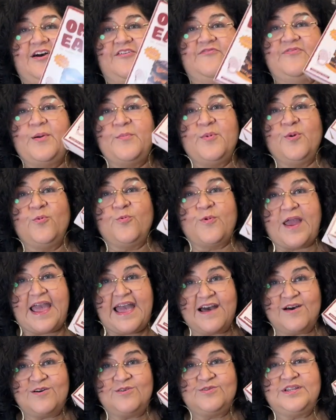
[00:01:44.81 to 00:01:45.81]
from
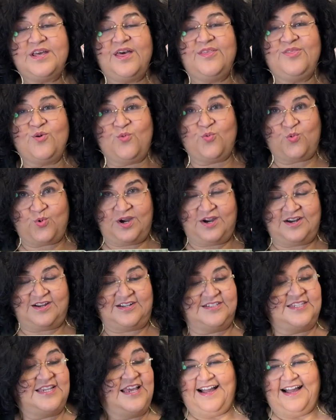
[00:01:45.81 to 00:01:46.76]
around the world.